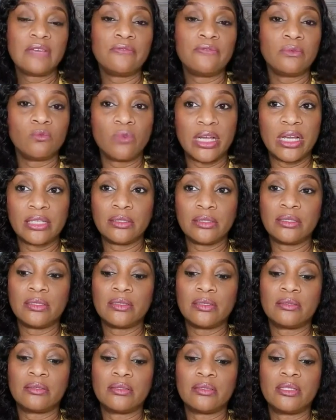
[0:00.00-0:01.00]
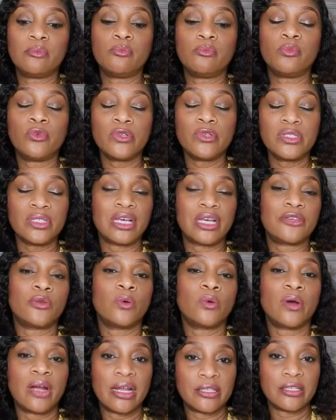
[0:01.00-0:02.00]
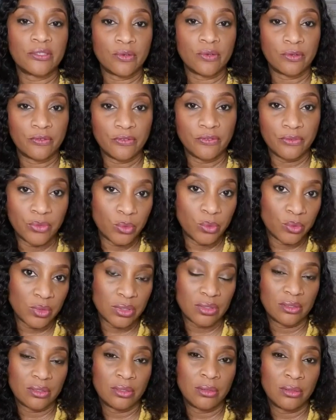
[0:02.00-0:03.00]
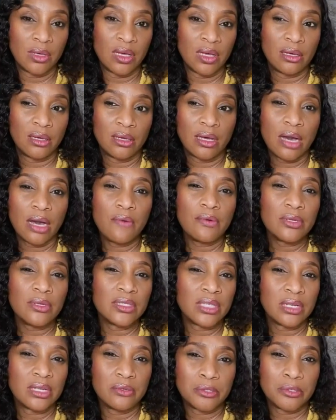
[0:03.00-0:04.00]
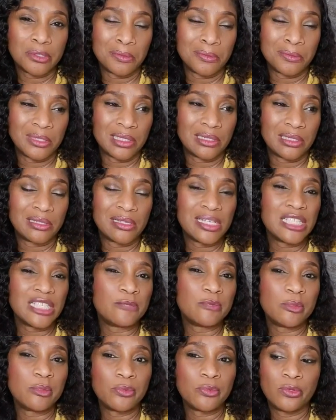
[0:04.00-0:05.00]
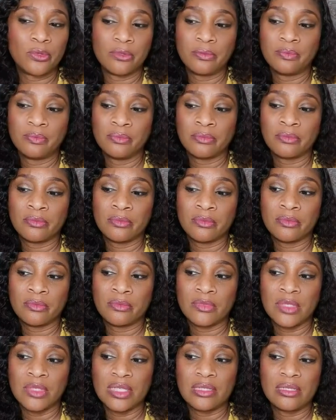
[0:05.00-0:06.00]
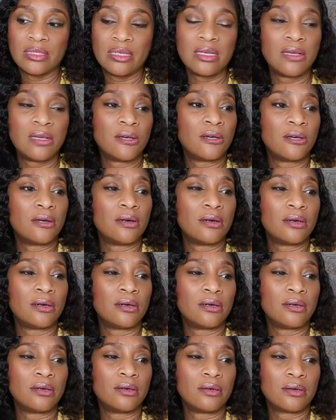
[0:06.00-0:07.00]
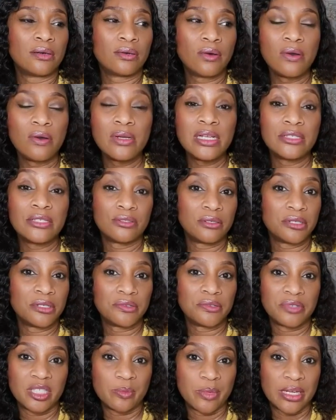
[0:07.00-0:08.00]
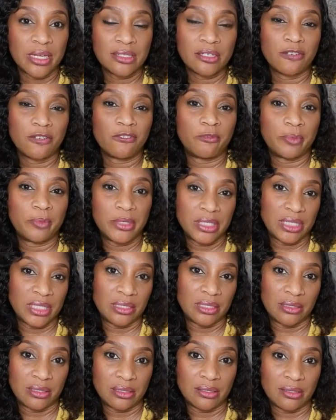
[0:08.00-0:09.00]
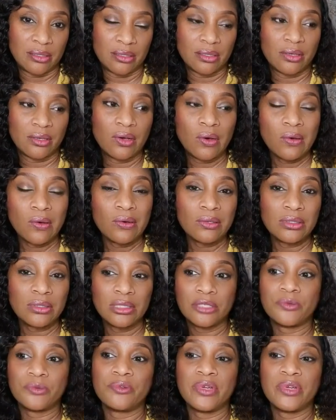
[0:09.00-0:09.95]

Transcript: Even when the most that you are is confused. I want to tell you something. These people, see, God is not a respecter of persons. God